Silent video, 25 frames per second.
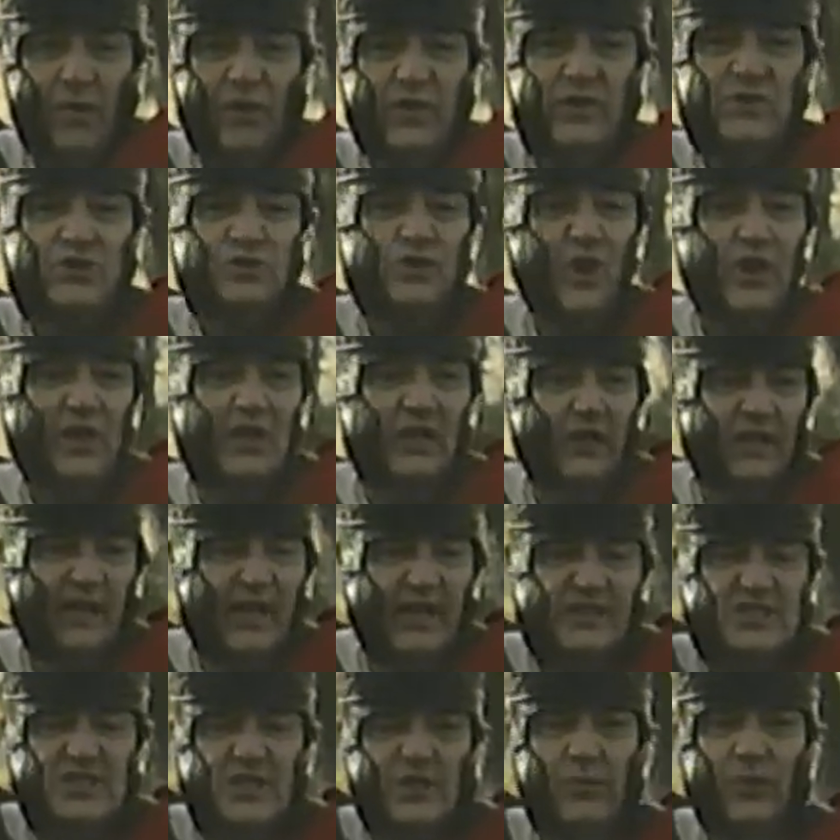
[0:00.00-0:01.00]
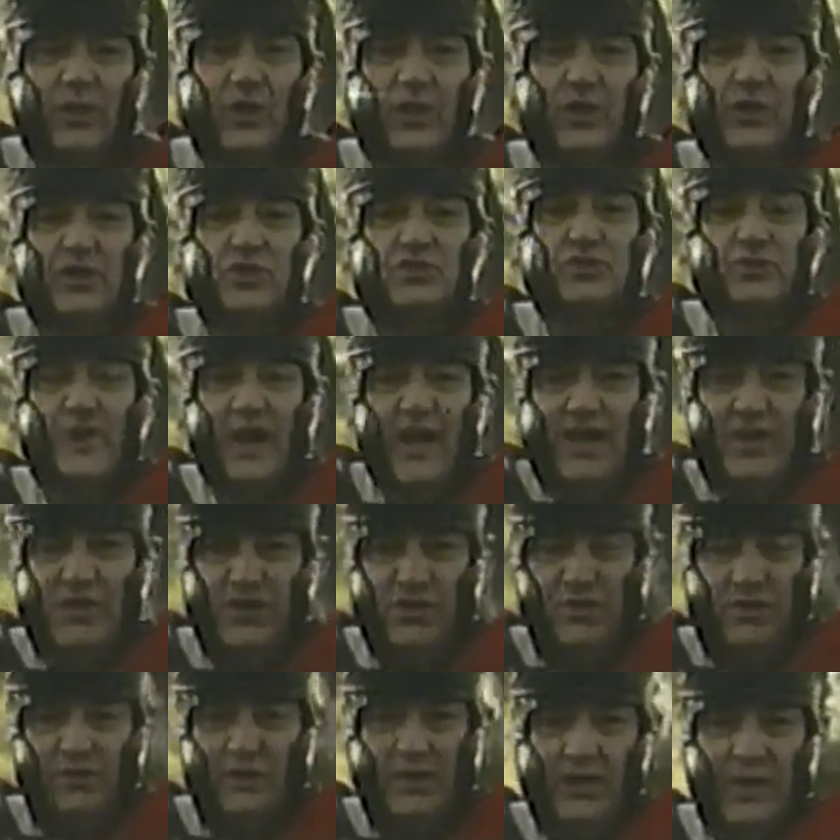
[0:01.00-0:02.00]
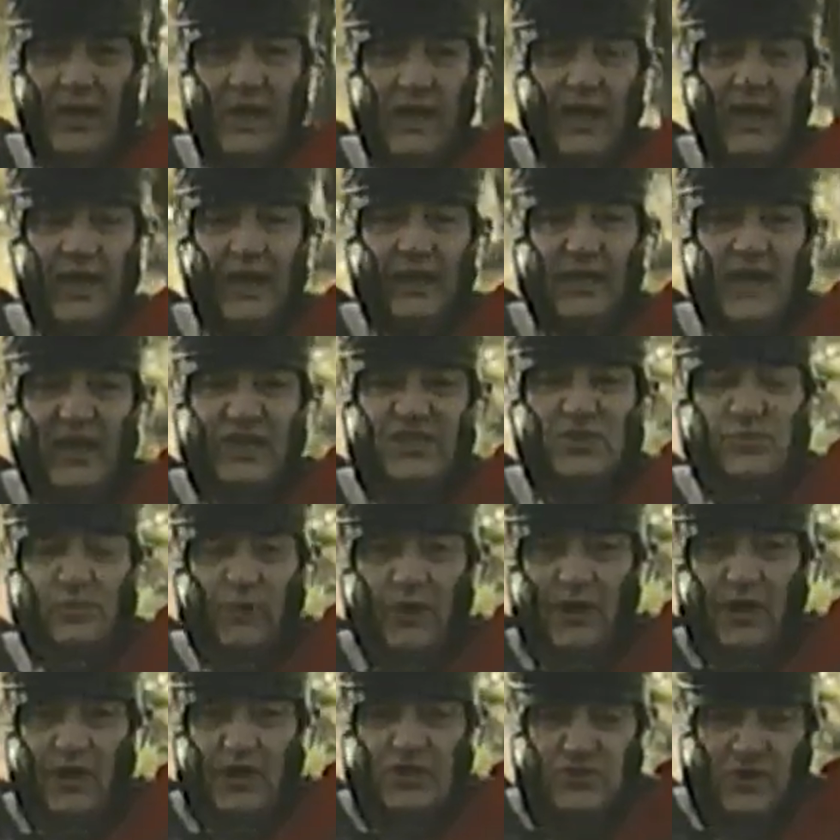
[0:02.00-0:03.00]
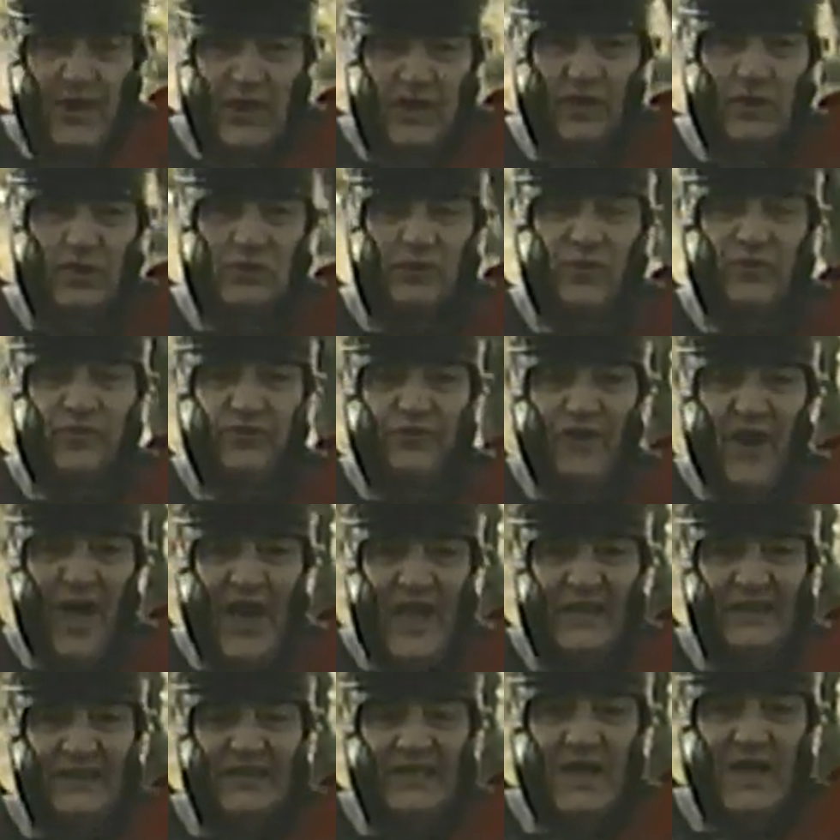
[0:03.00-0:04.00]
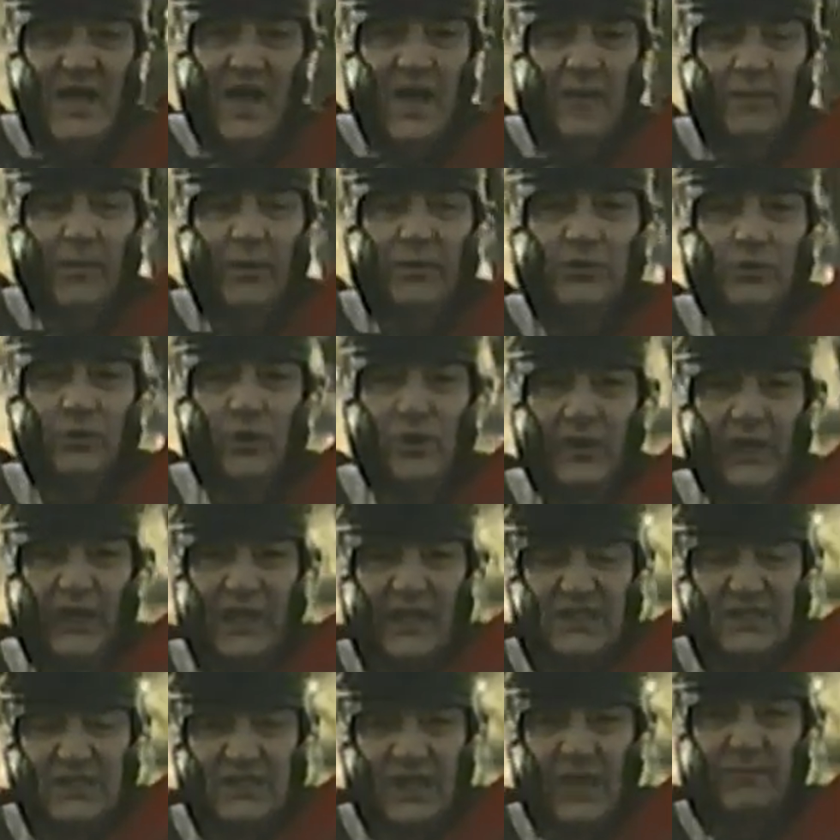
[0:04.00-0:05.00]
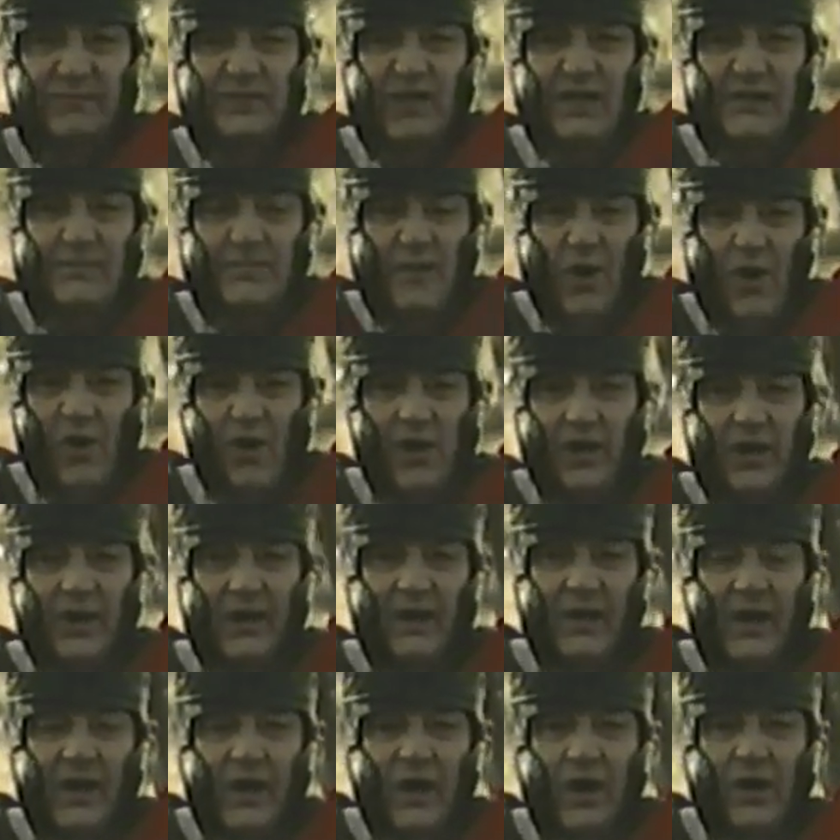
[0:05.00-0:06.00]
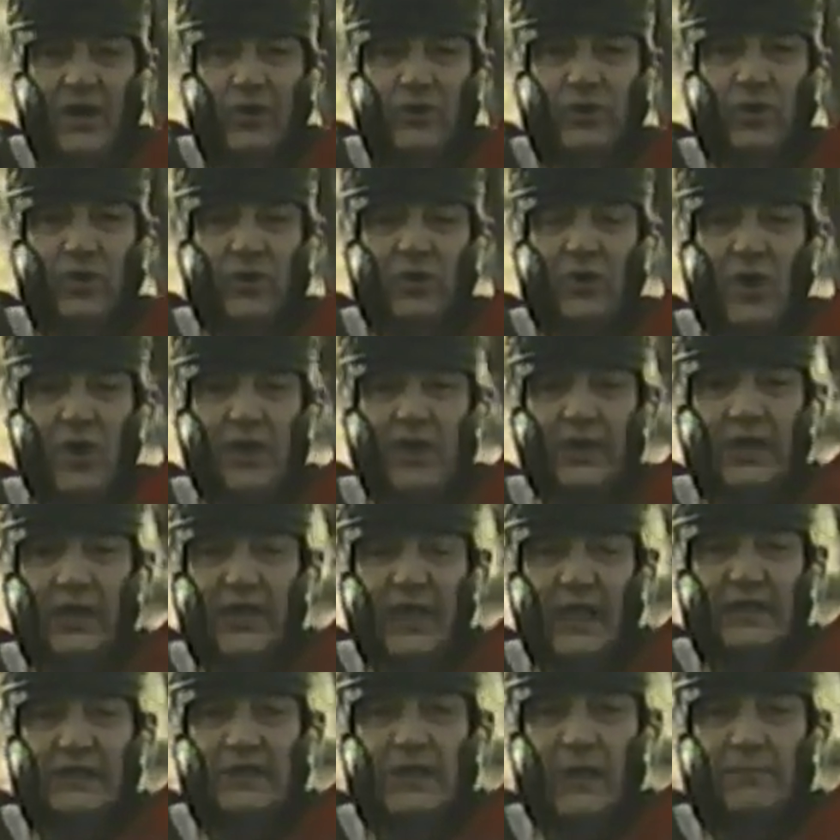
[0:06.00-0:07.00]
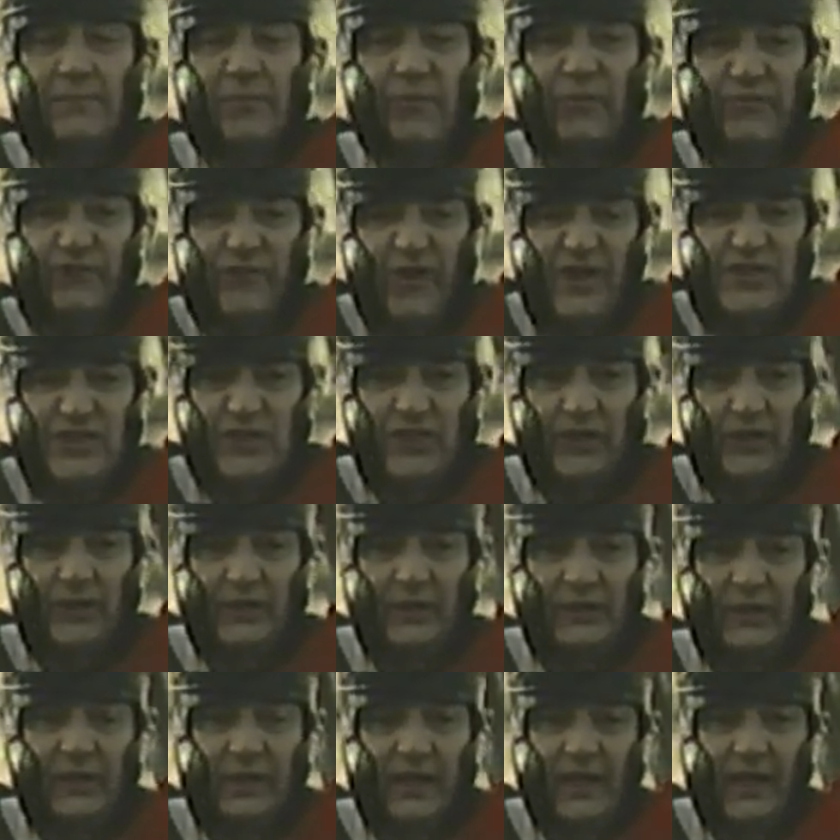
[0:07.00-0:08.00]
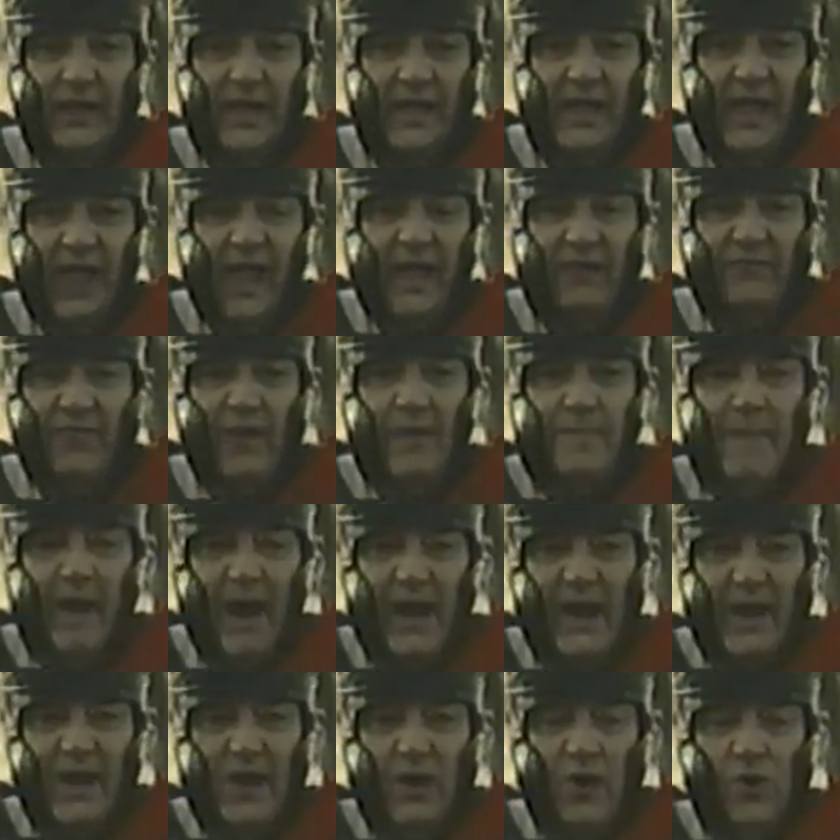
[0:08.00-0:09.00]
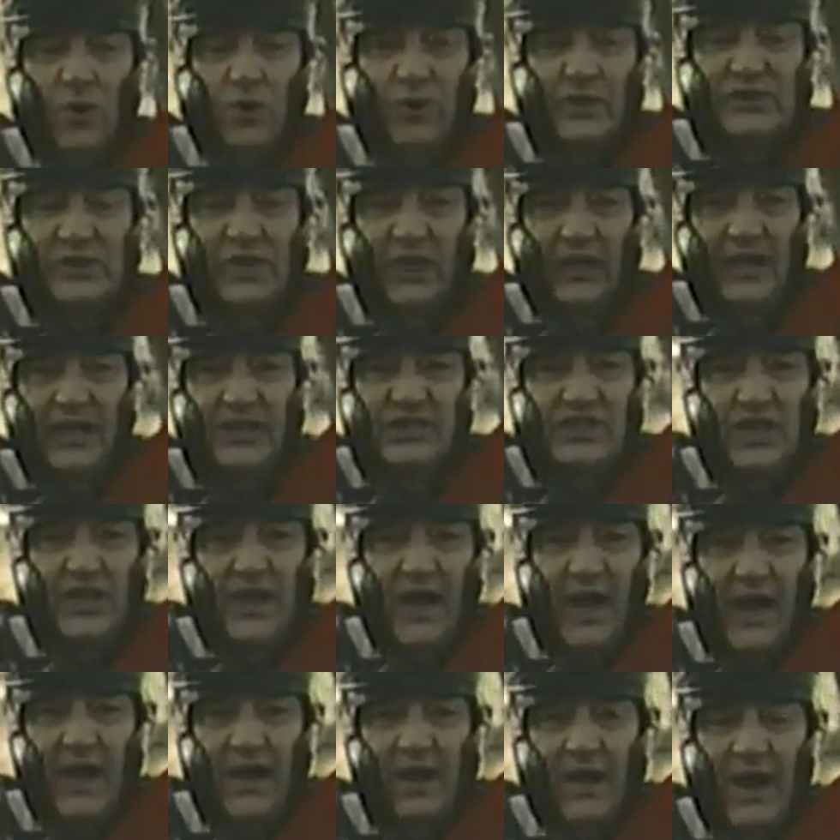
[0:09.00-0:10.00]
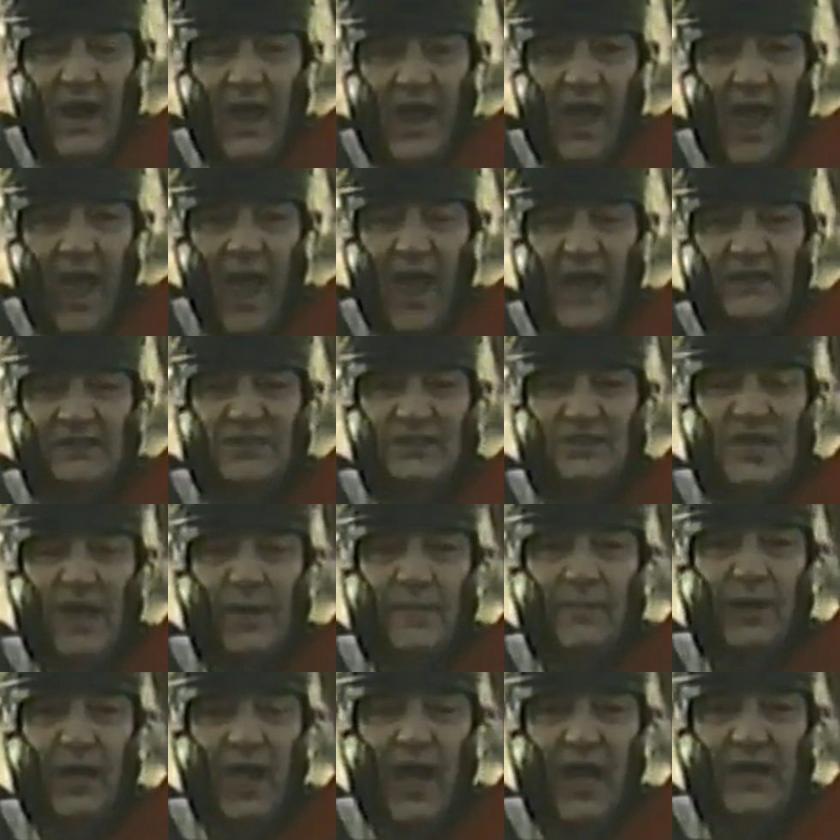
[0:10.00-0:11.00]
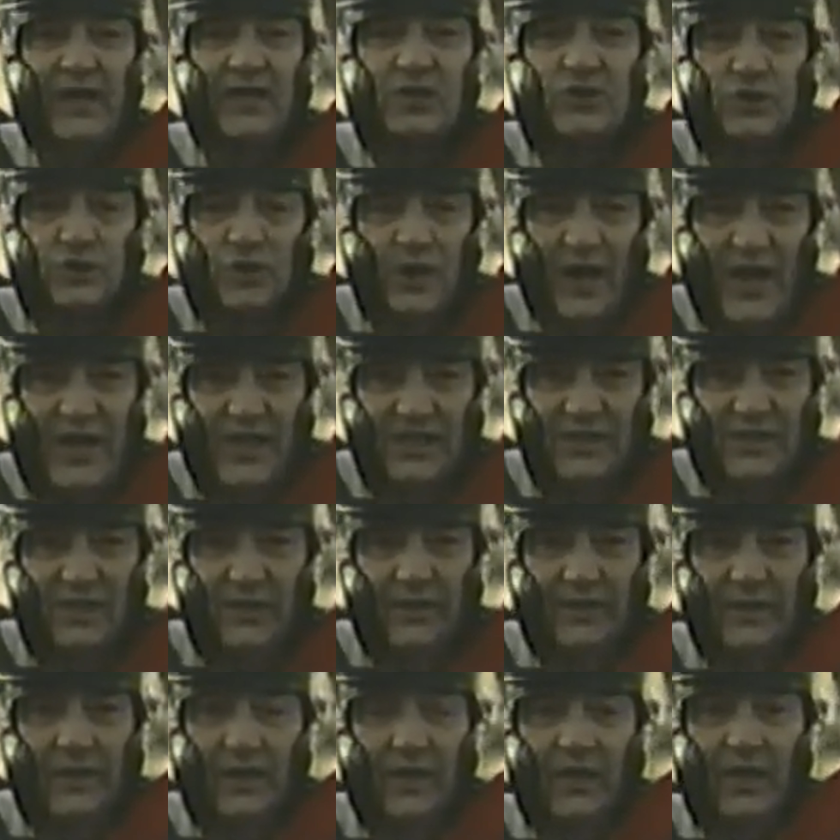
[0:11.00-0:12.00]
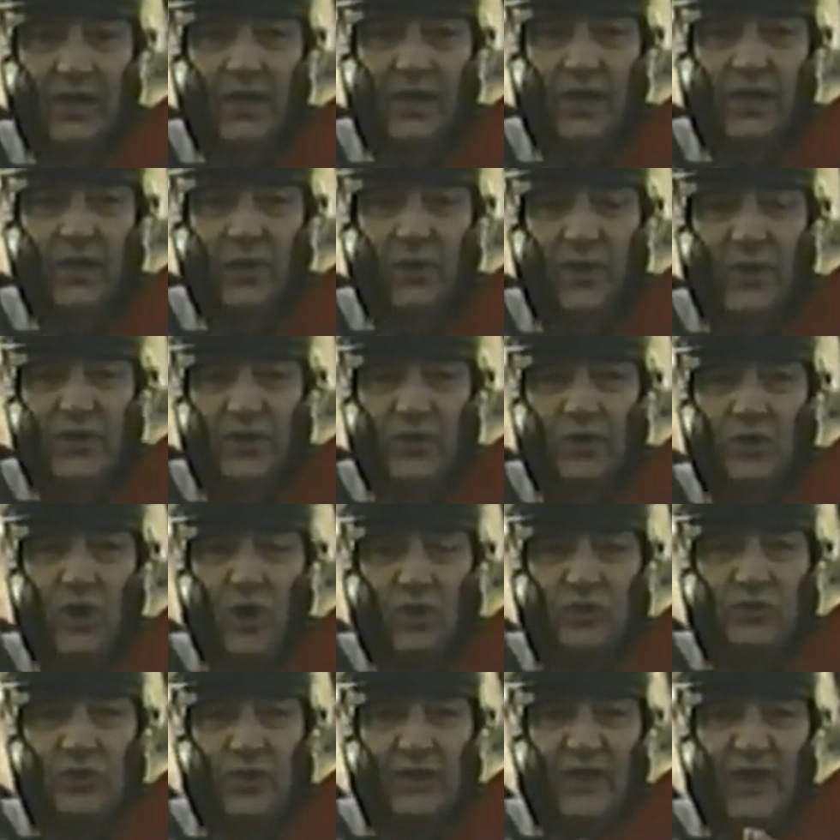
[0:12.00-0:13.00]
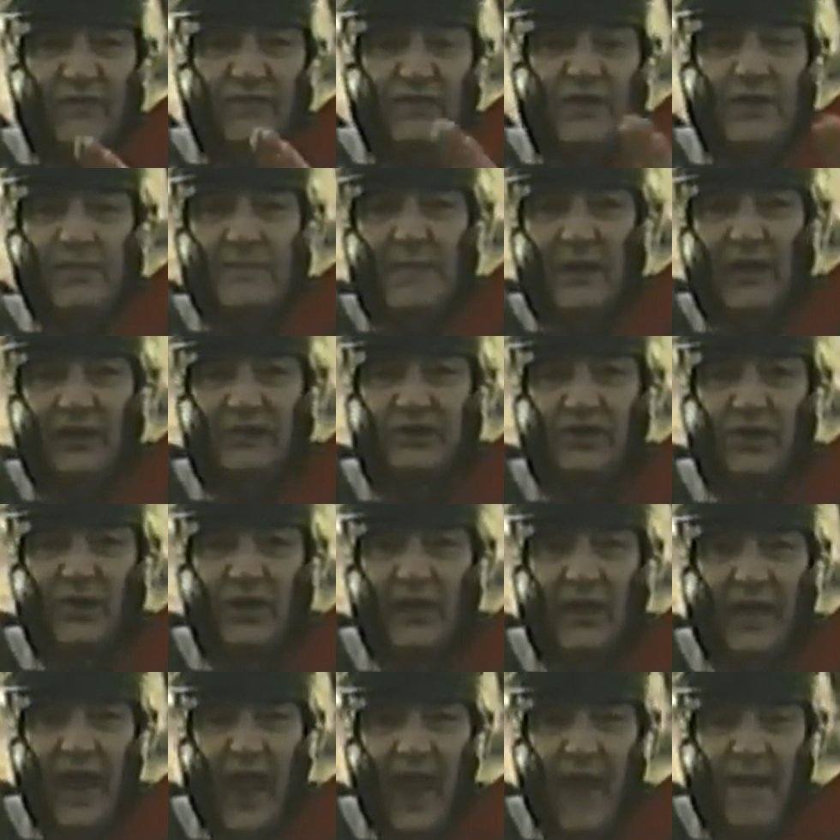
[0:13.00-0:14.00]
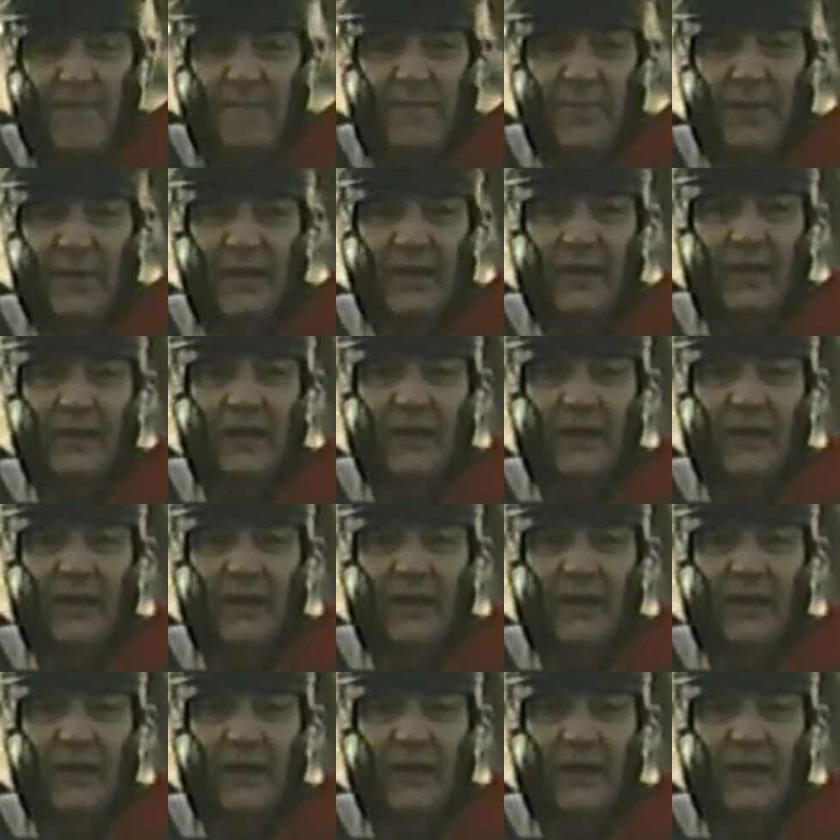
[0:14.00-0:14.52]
When you join the Legion, we're going to train you. Yes, we're going to train you to fight, but you're going to get something more. You're going to get a profession. Everybody who is a Legionnaire has some kind of trade. When you go to live in a military camp,